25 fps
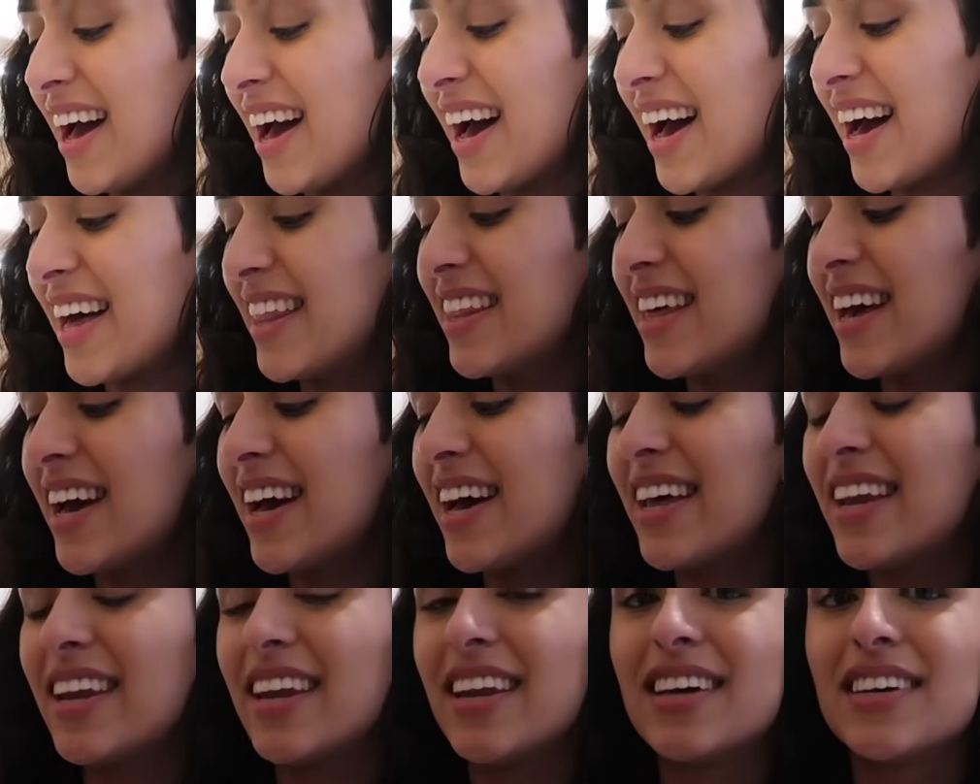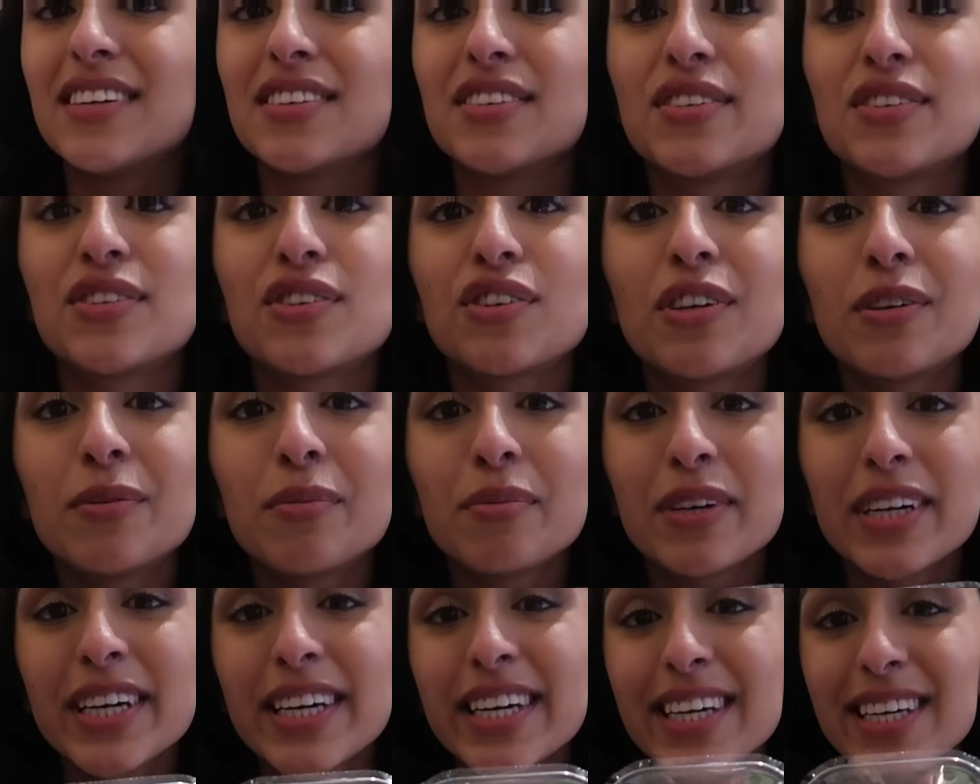And then
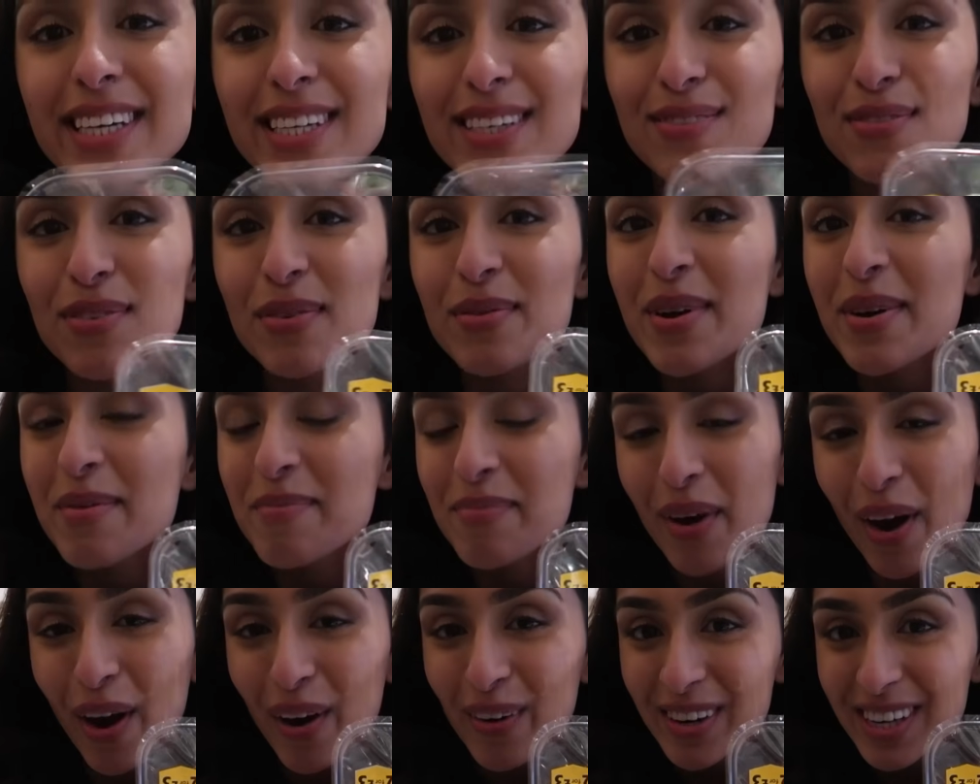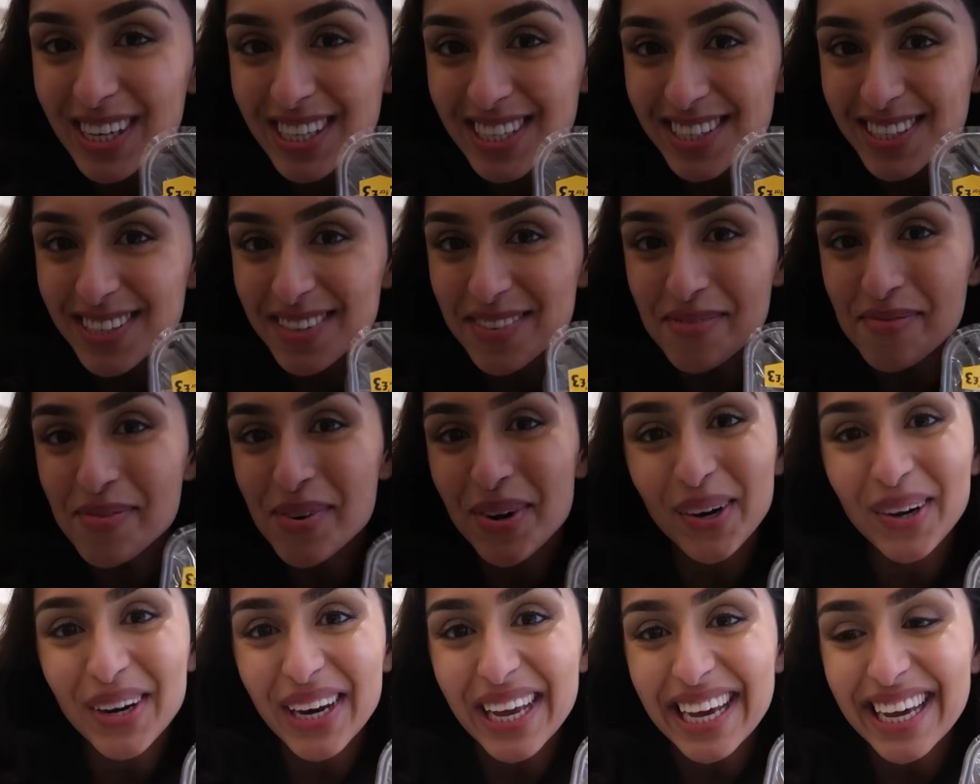strawberries for my porridge in the
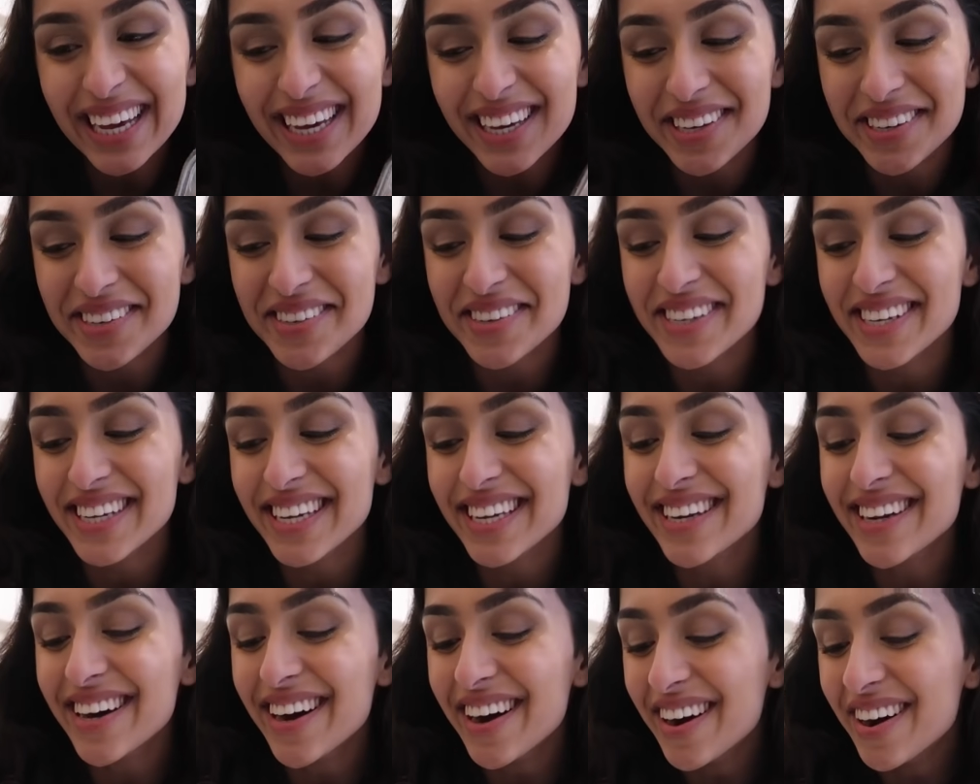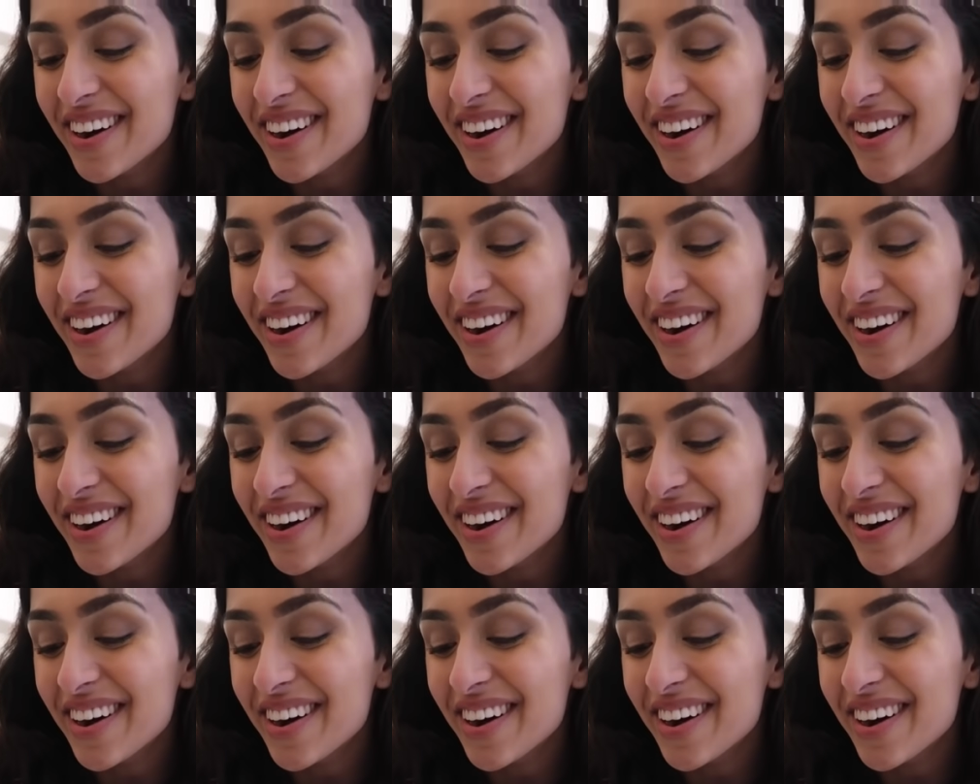morning, you already know.